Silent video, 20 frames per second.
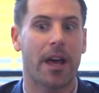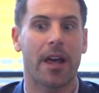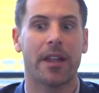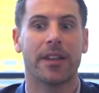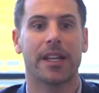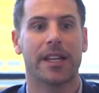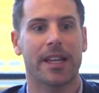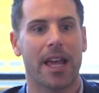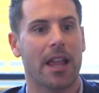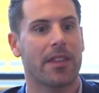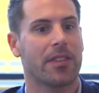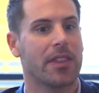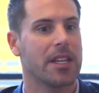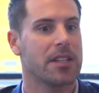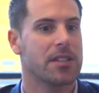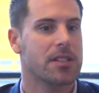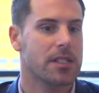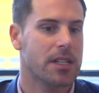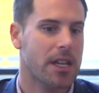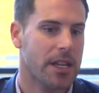And again,
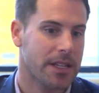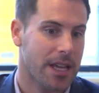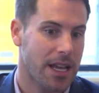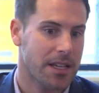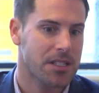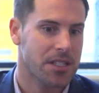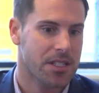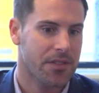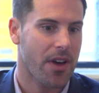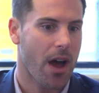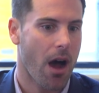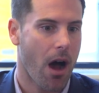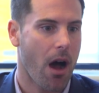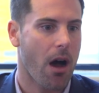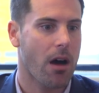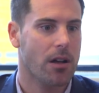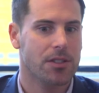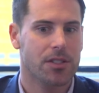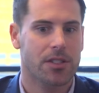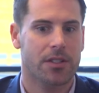this gets to the
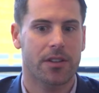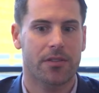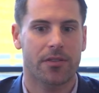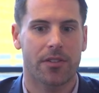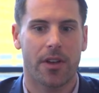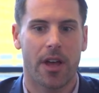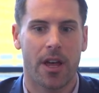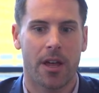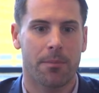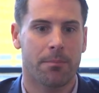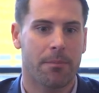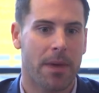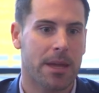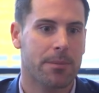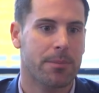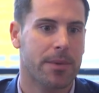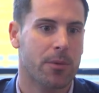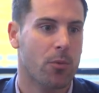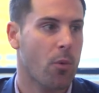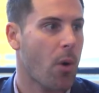heart of
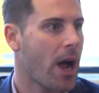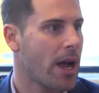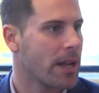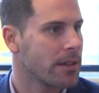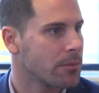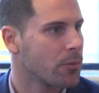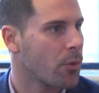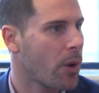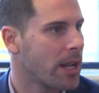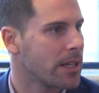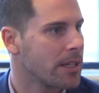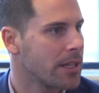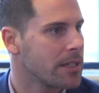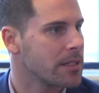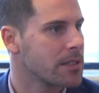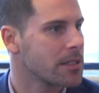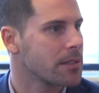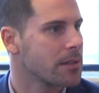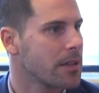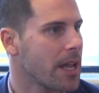maybe why
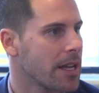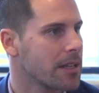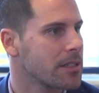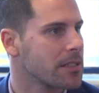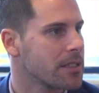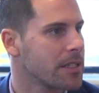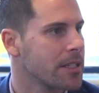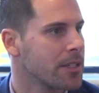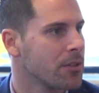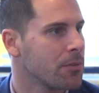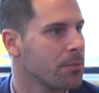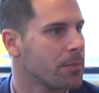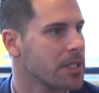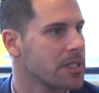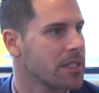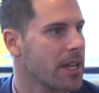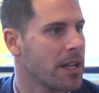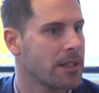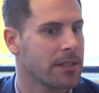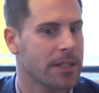Liz exited number
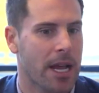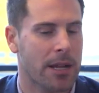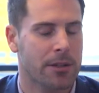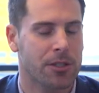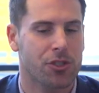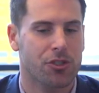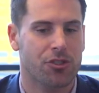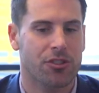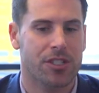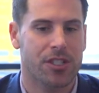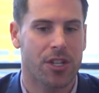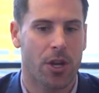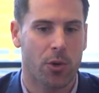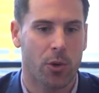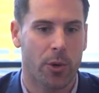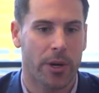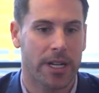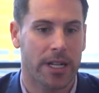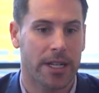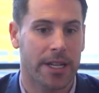10 Downing Street so
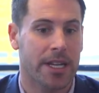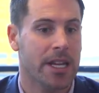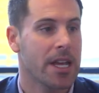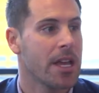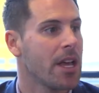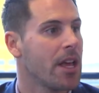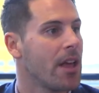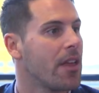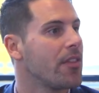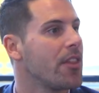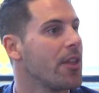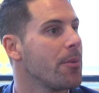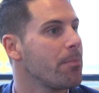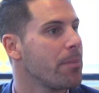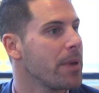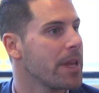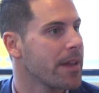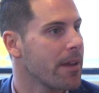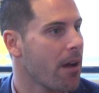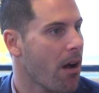quickly. The
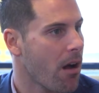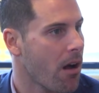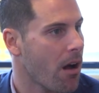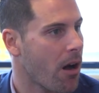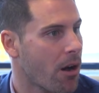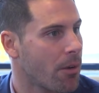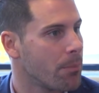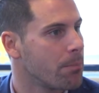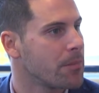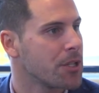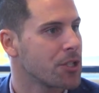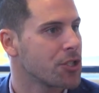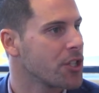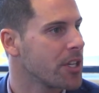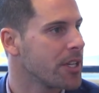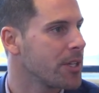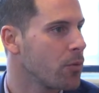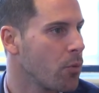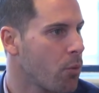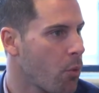PR
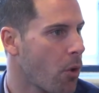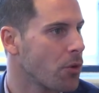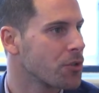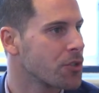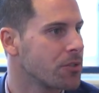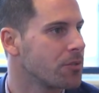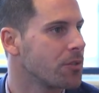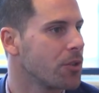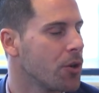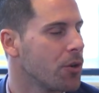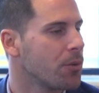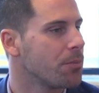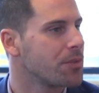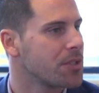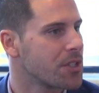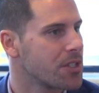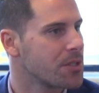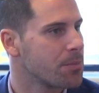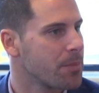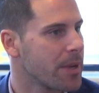machine wasn't up
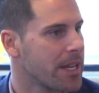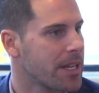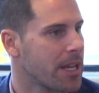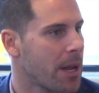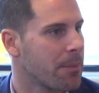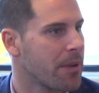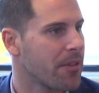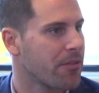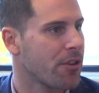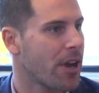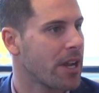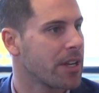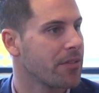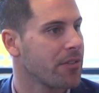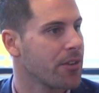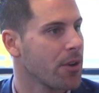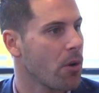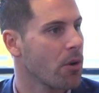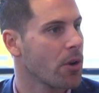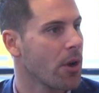to speed, I'm afraid.
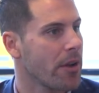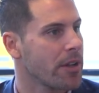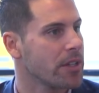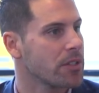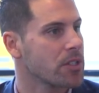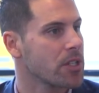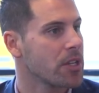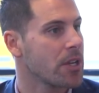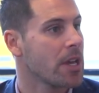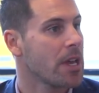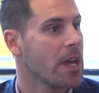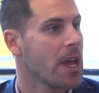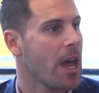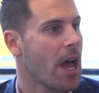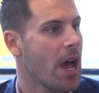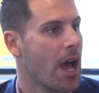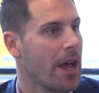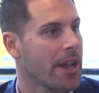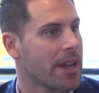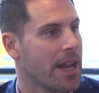If you're going to
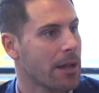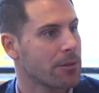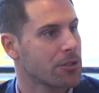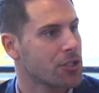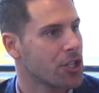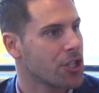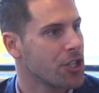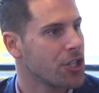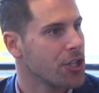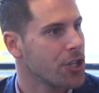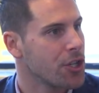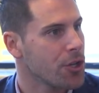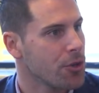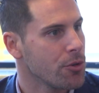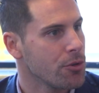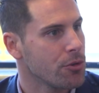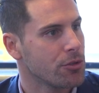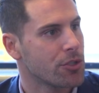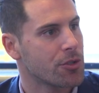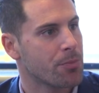announce a
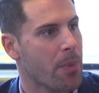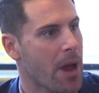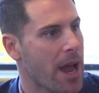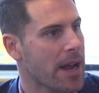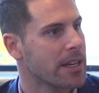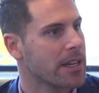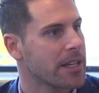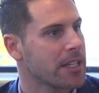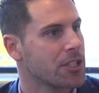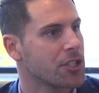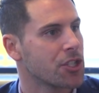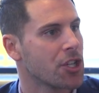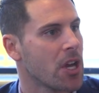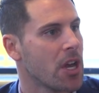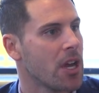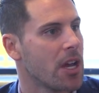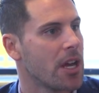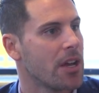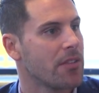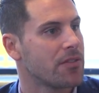huge package
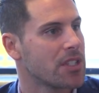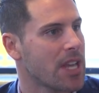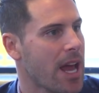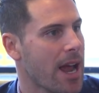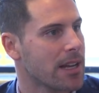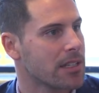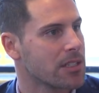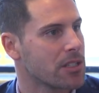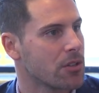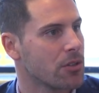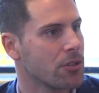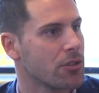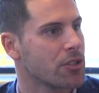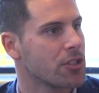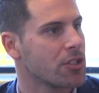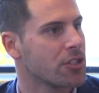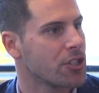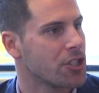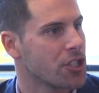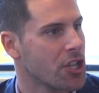of tax
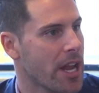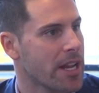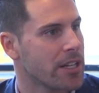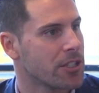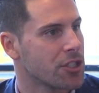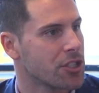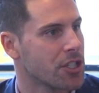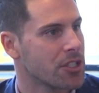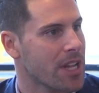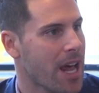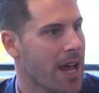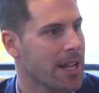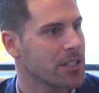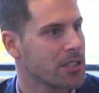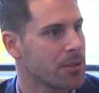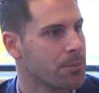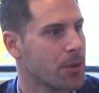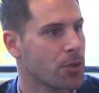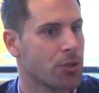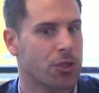cuts and changes
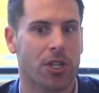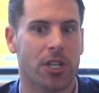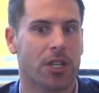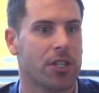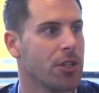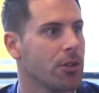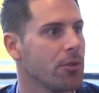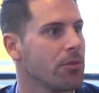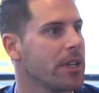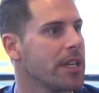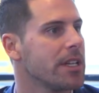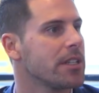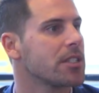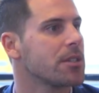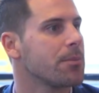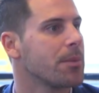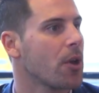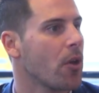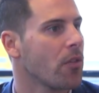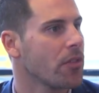at a budget, you need
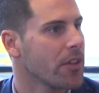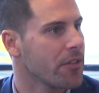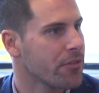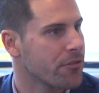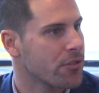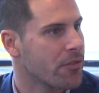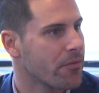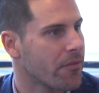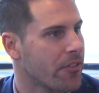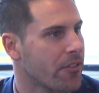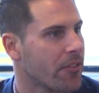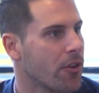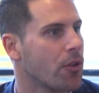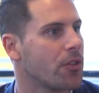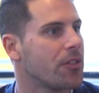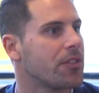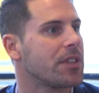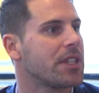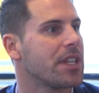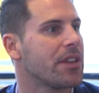to be on the front
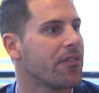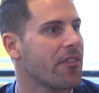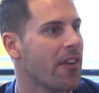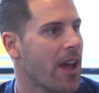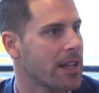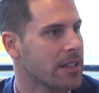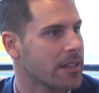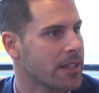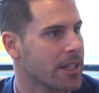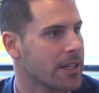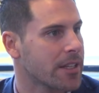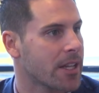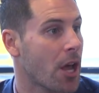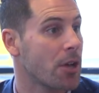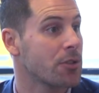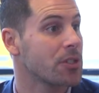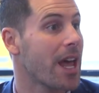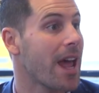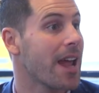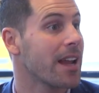foot, defending
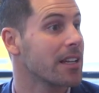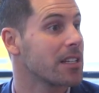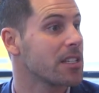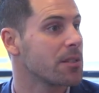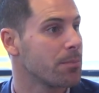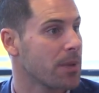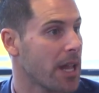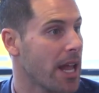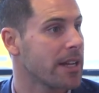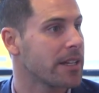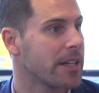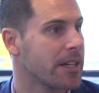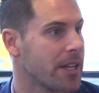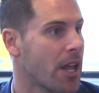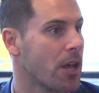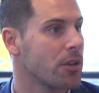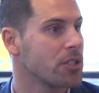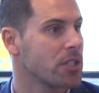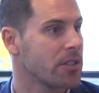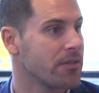those, explaining
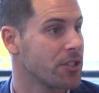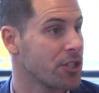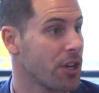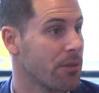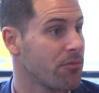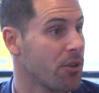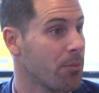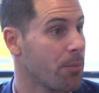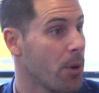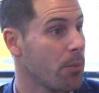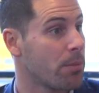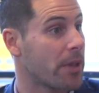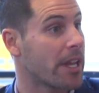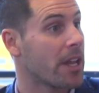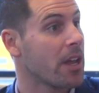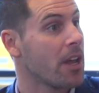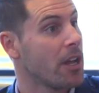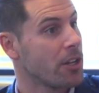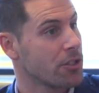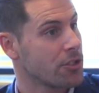those to the general public,
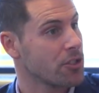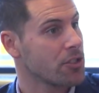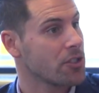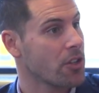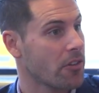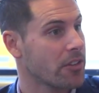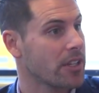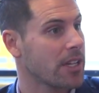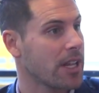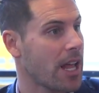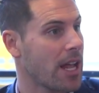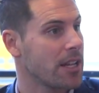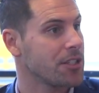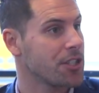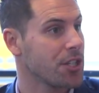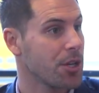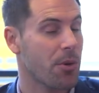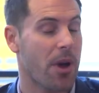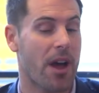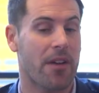just on the
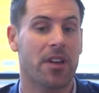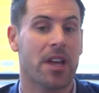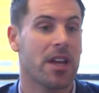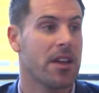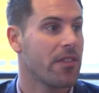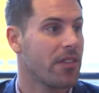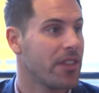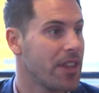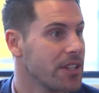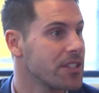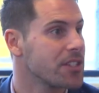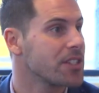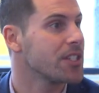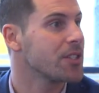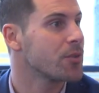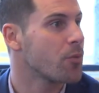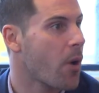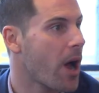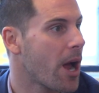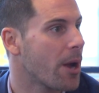lines you have. This
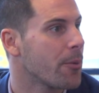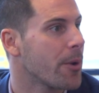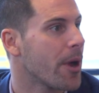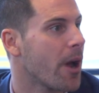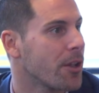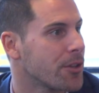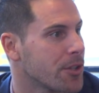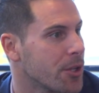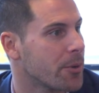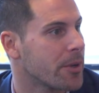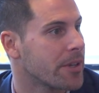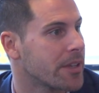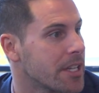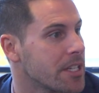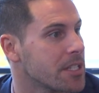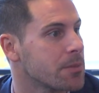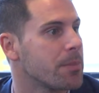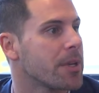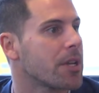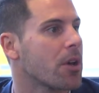is why we are doing
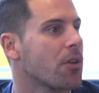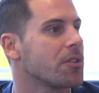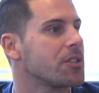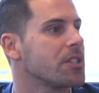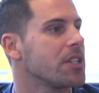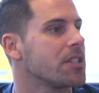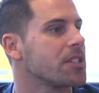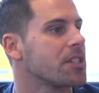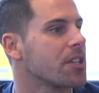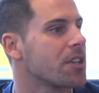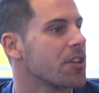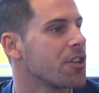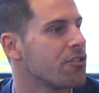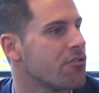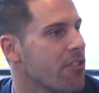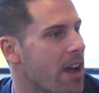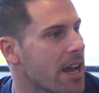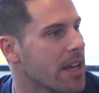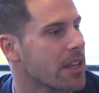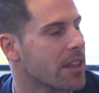this, because it's the
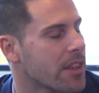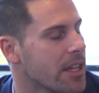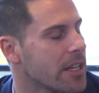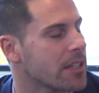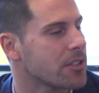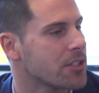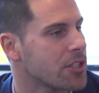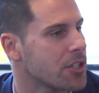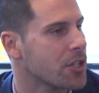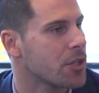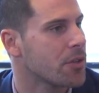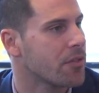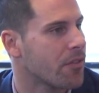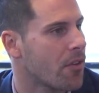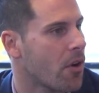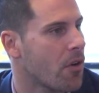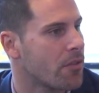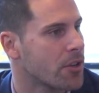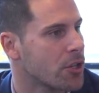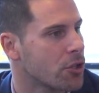correct thing to do
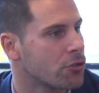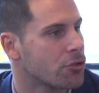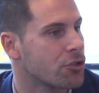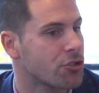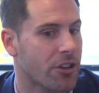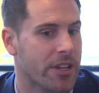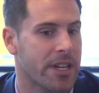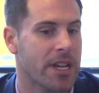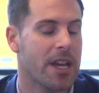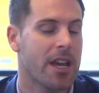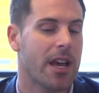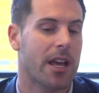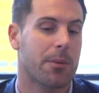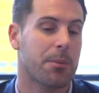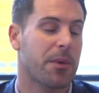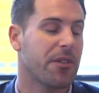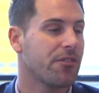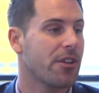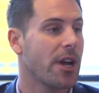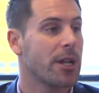for the country. And
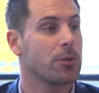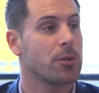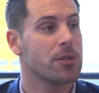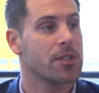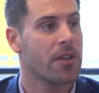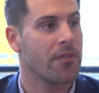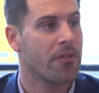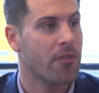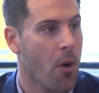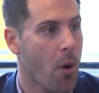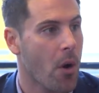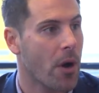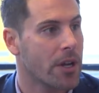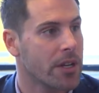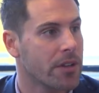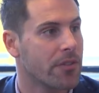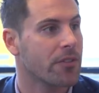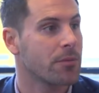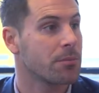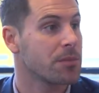I'm afraid there's a
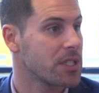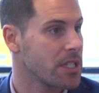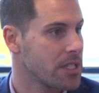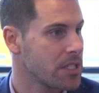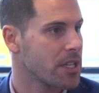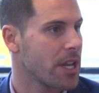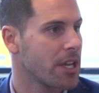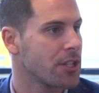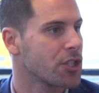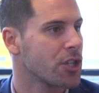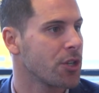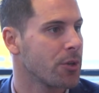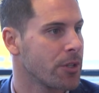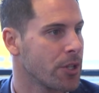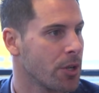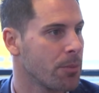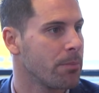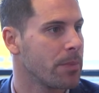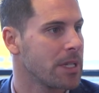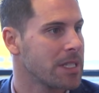void from CCHQ and
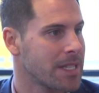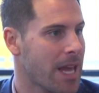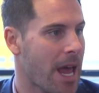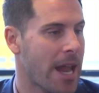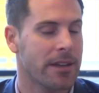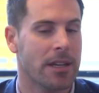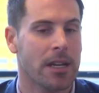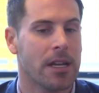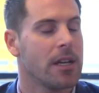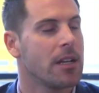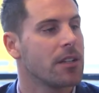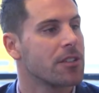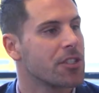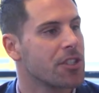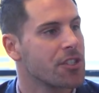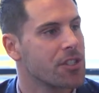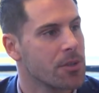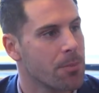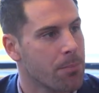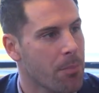number 10
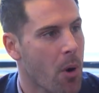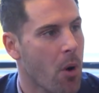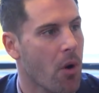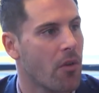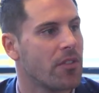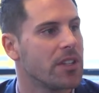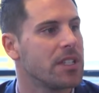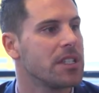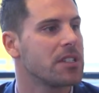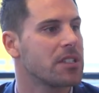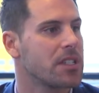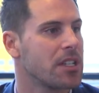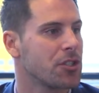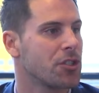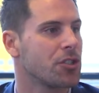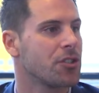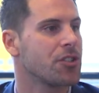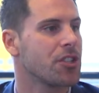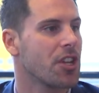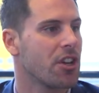to support the
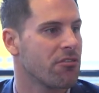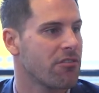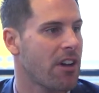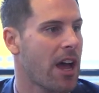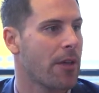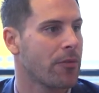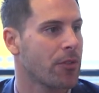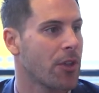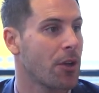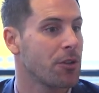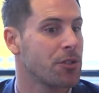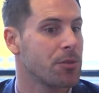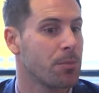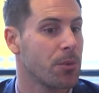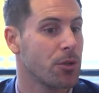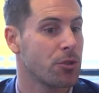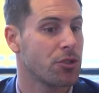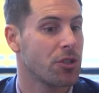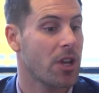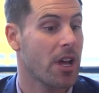decisions around
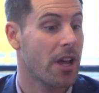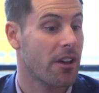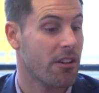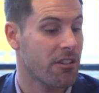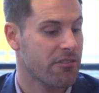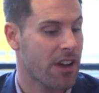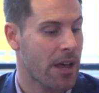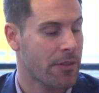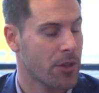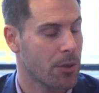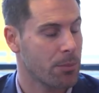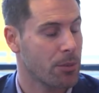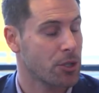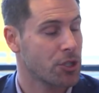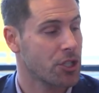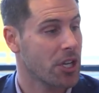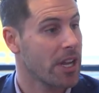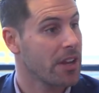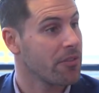around the budget.